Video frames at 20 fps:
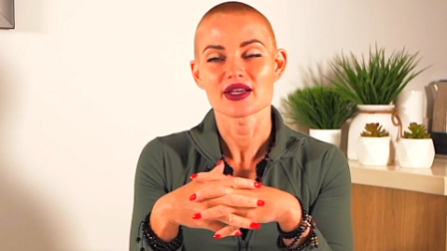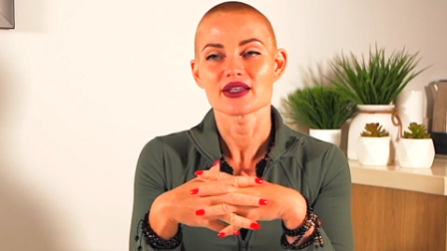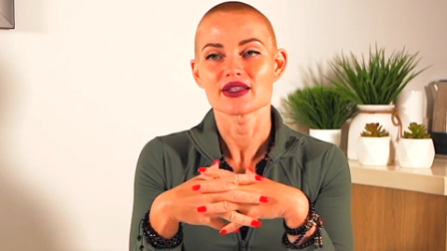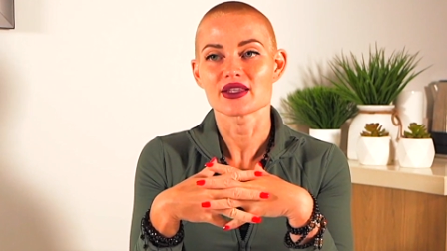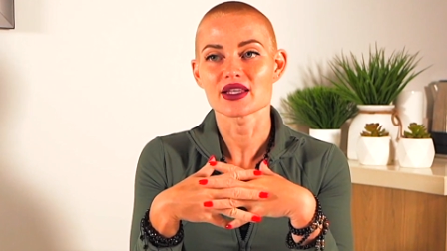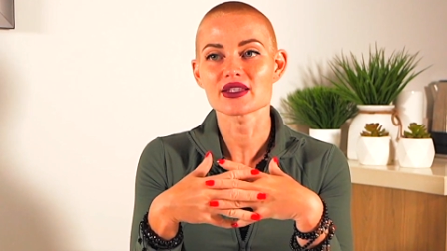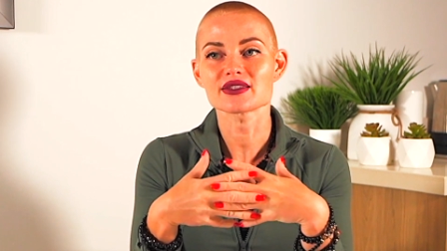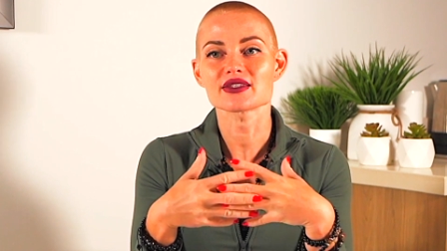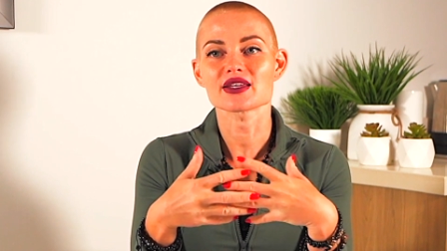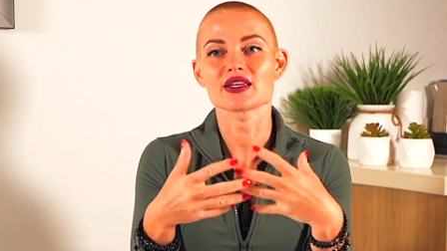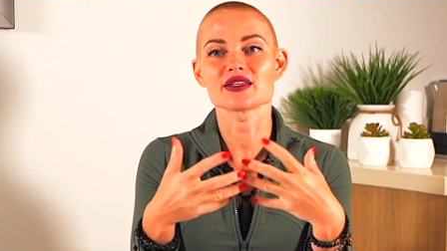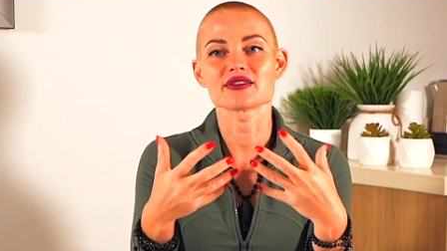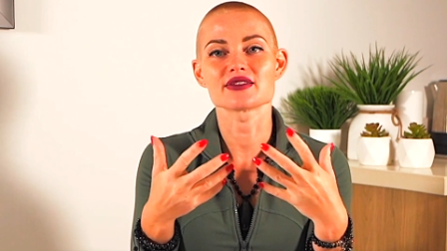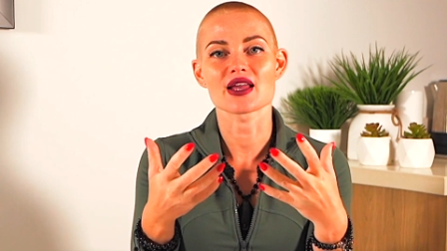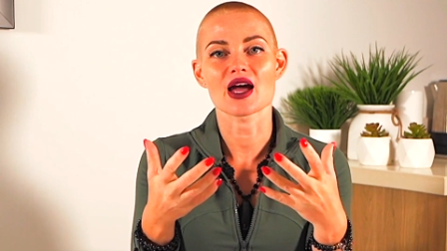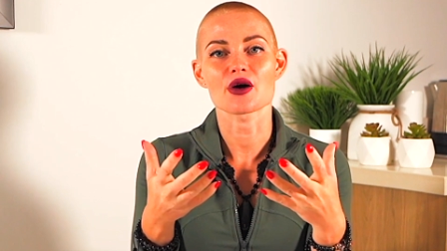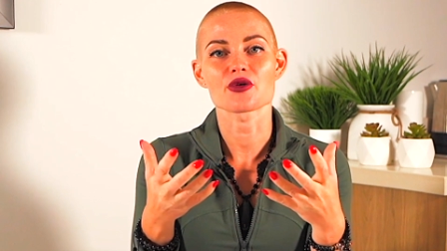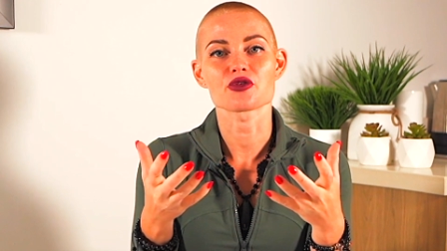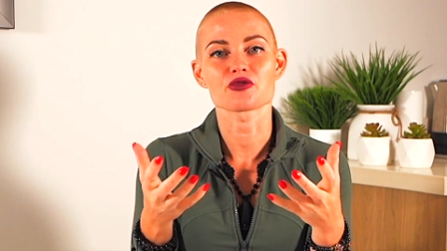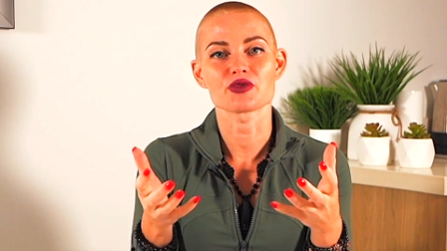This is
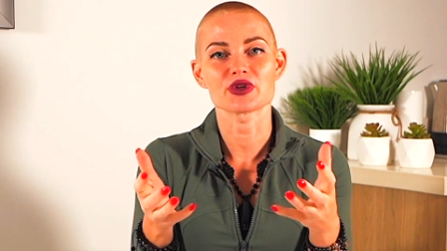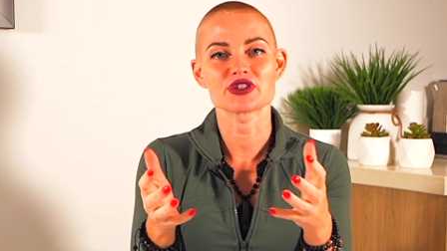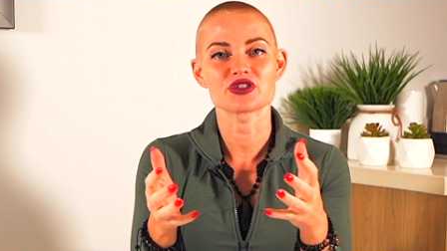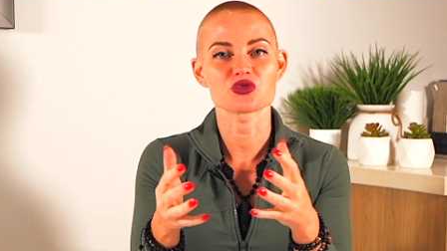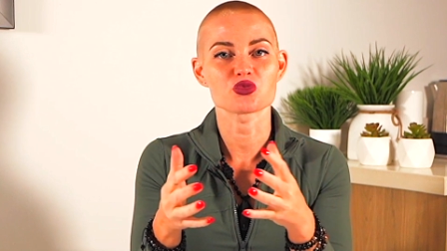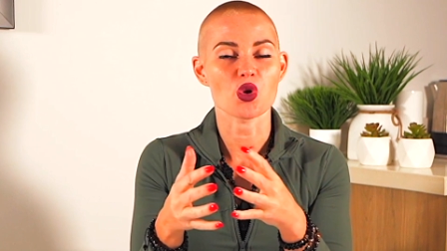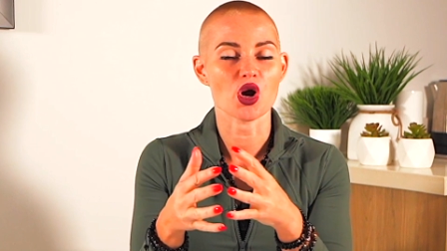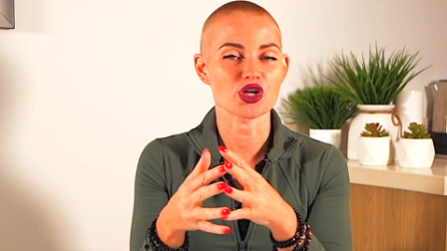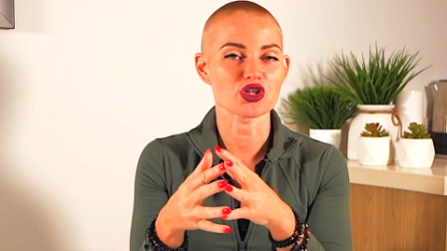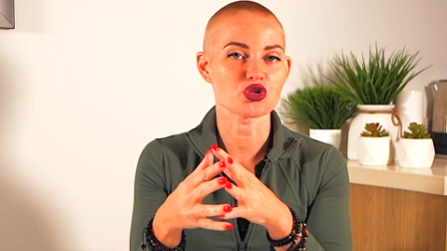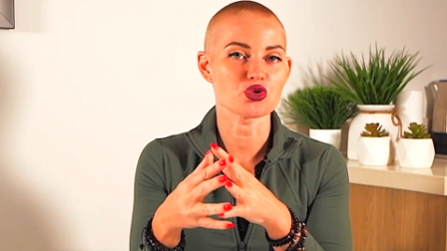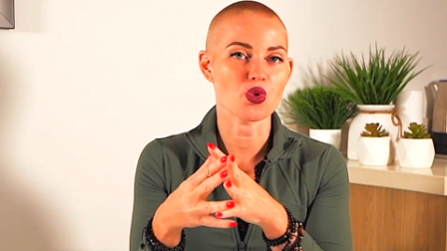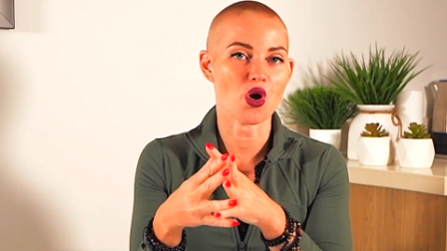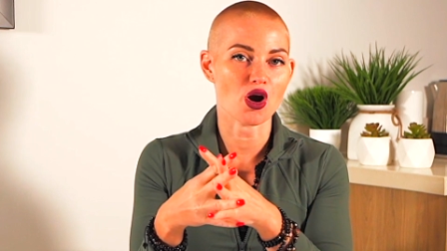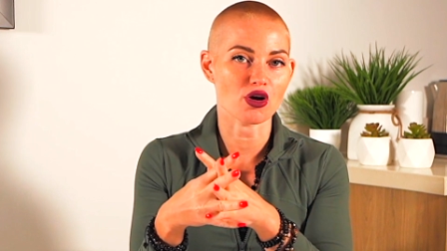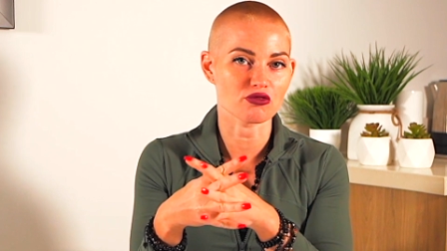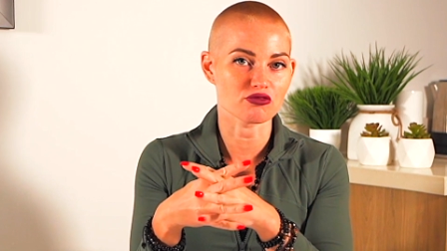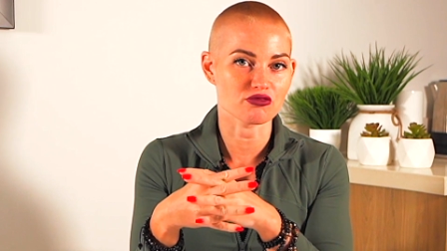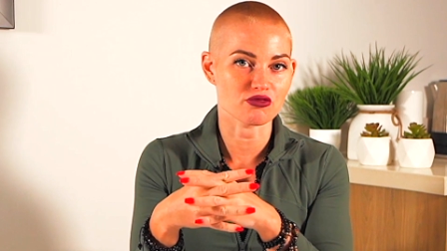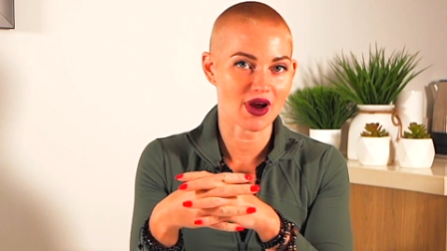now the reason why you
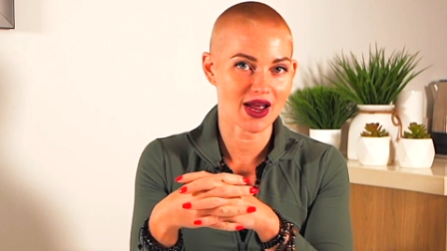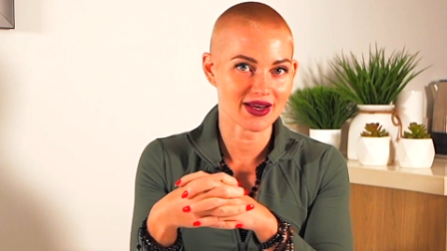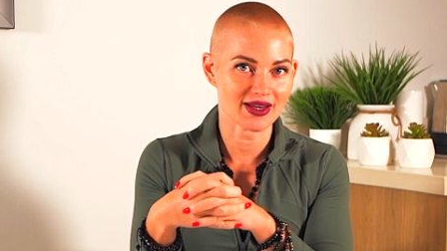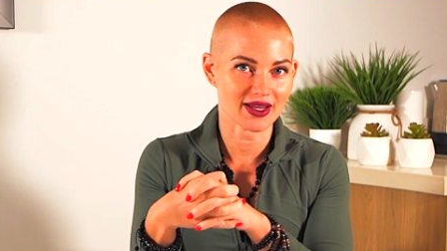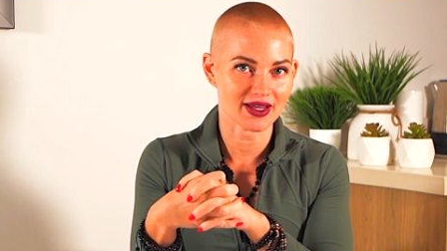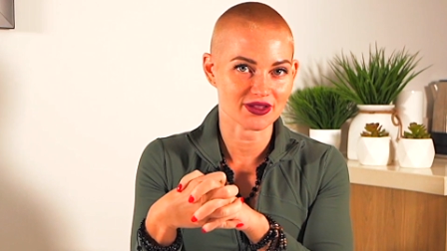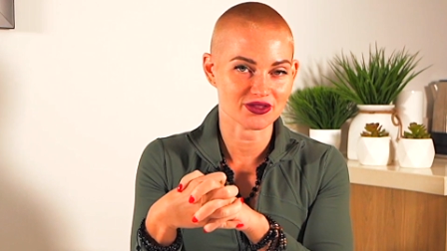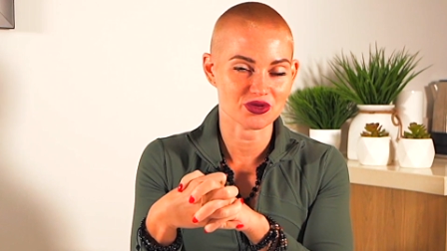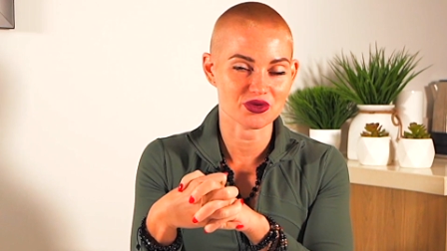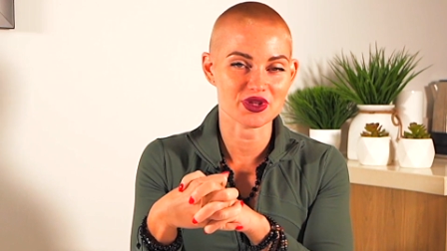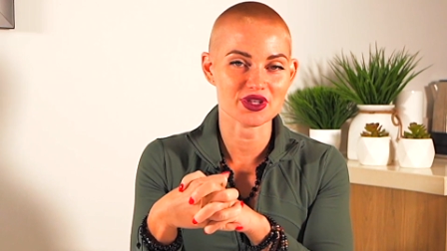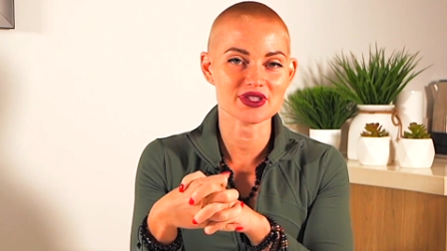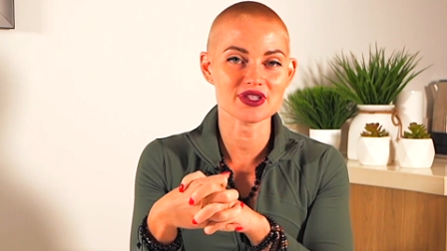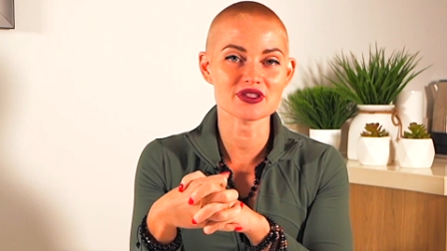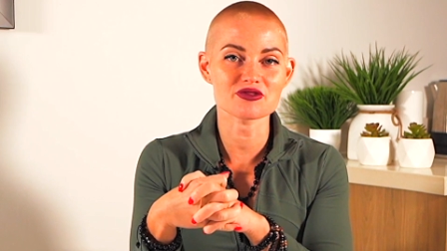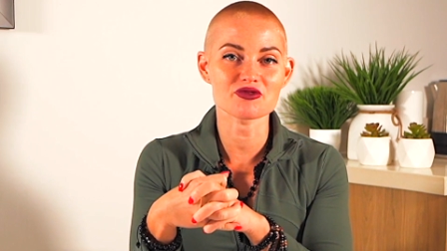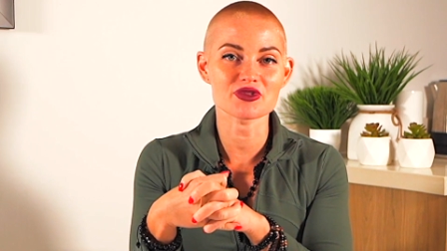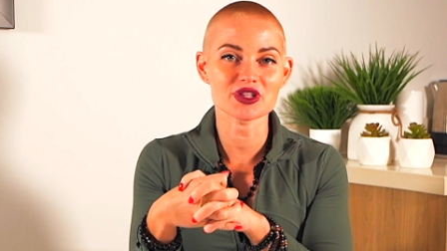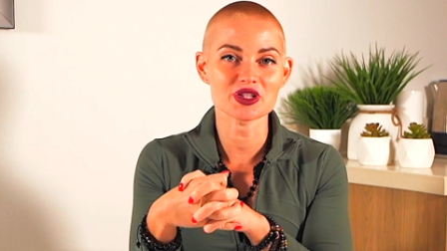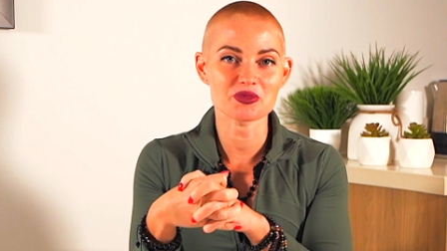are ready. So this
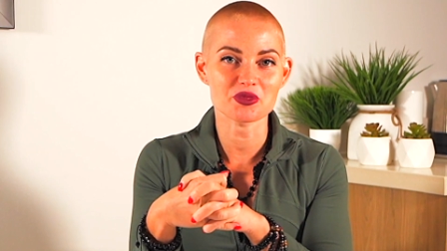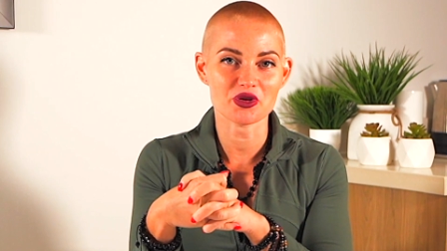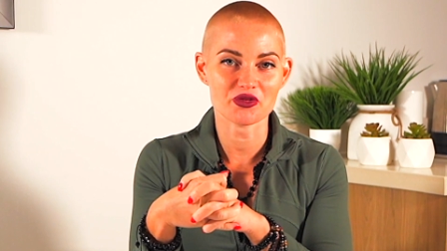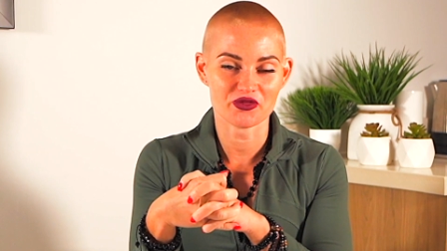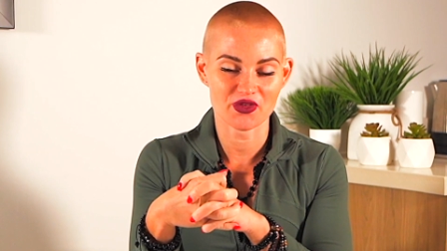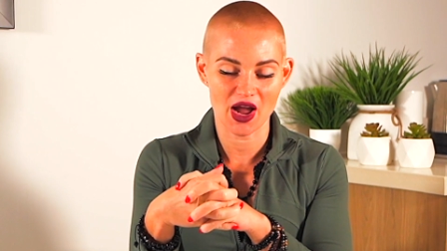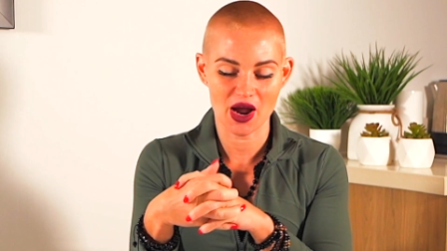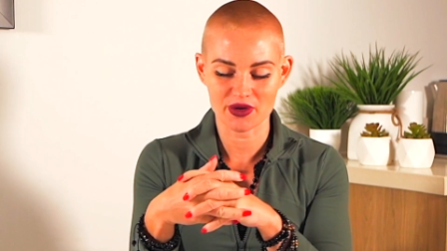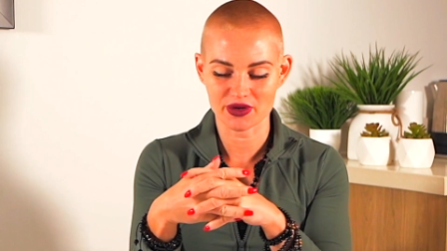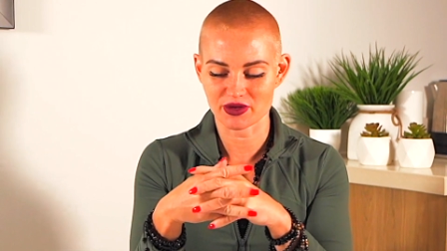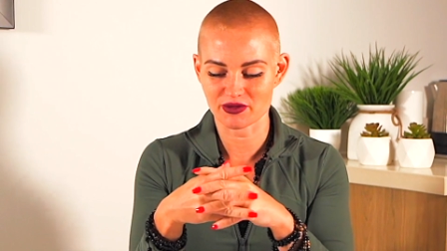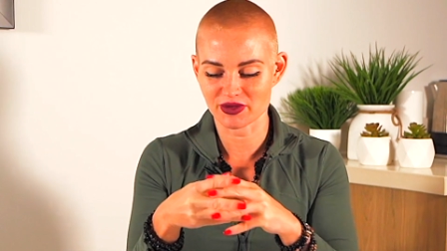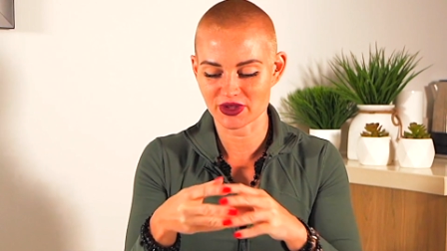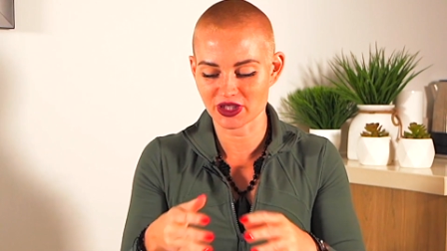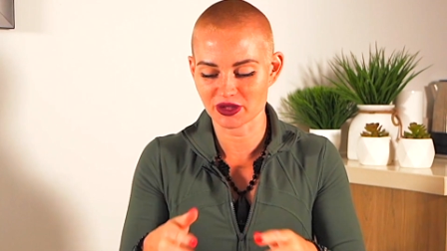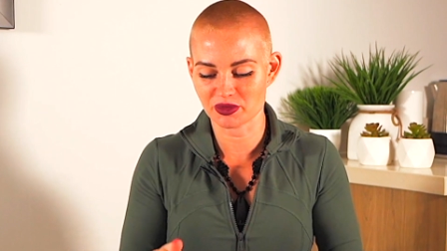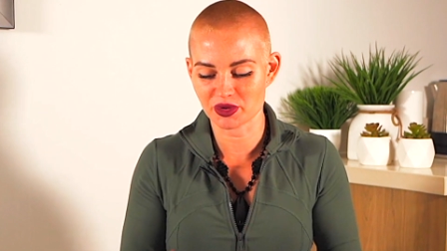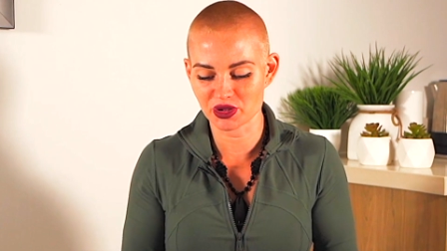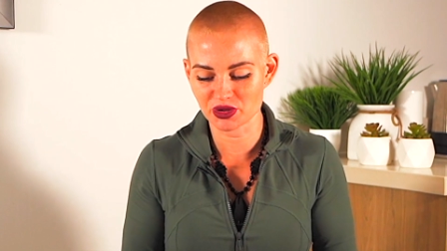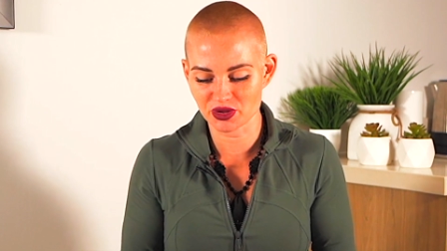is really profound and
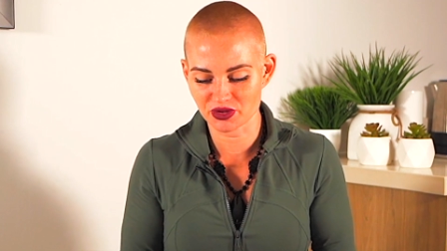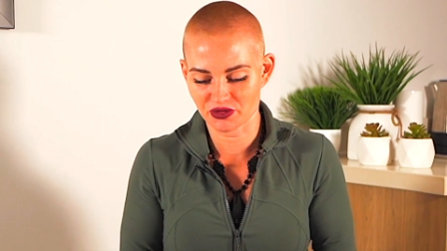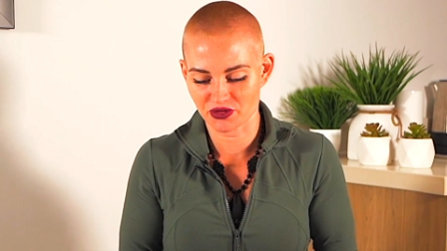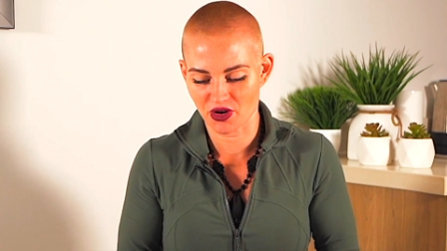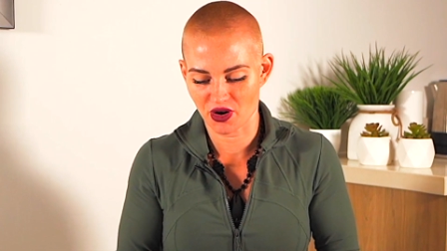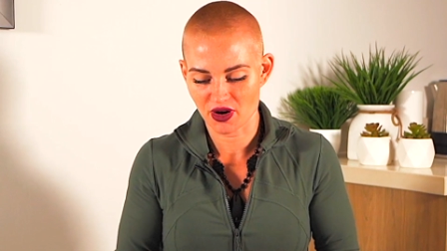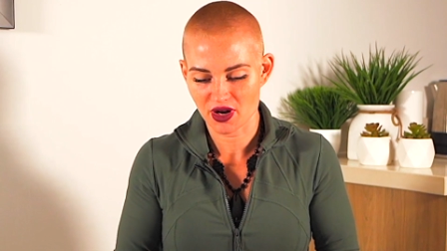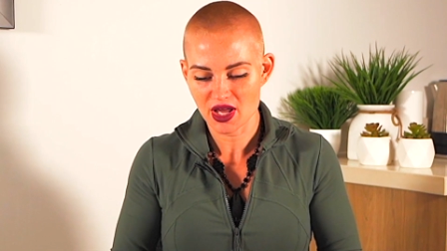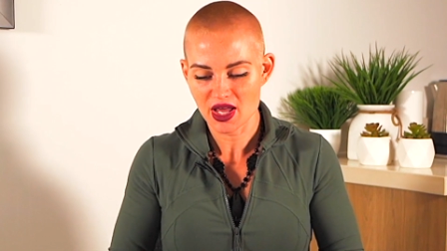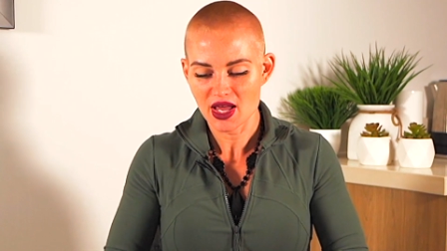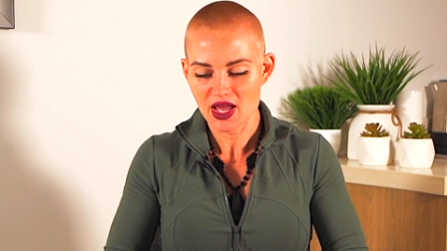really beautiful.